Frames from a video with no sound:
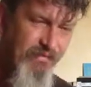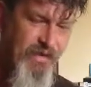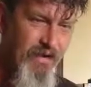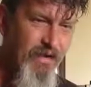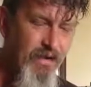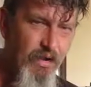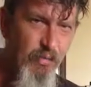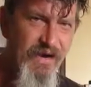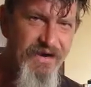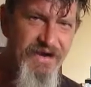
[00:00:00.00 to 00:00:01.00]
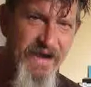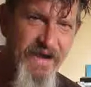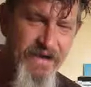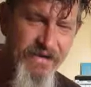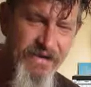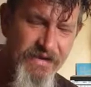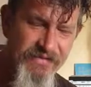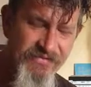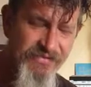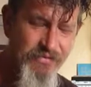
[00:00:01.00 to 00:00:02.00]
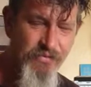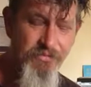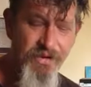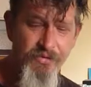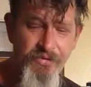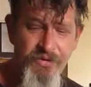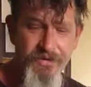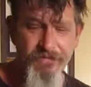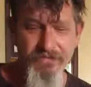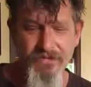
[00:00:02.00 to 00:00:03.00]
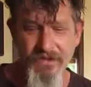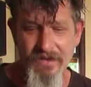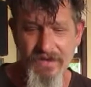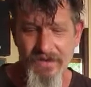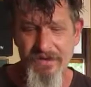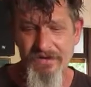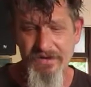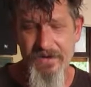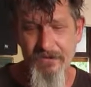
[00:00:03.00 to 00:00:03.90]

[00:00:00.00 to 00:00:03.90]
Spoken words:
You know, like one a day at least would be good. And